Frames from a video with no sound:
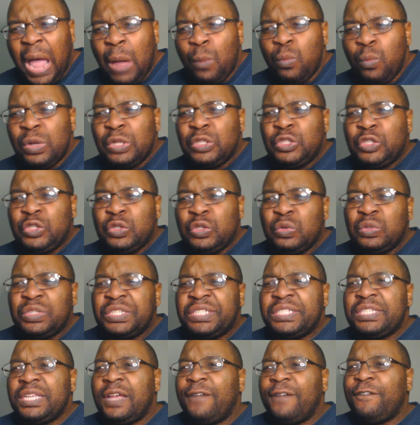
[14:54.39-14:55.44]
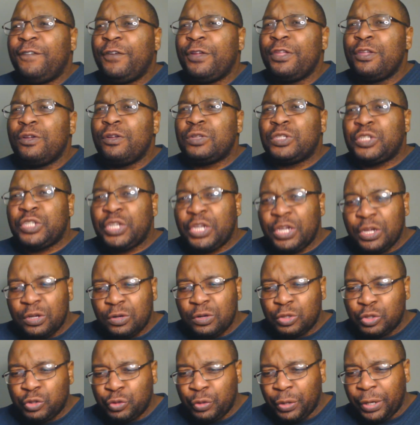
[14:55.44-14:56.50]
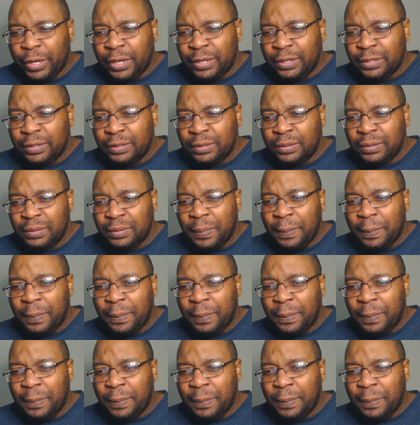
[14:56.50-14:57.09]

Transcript: would you suffer your children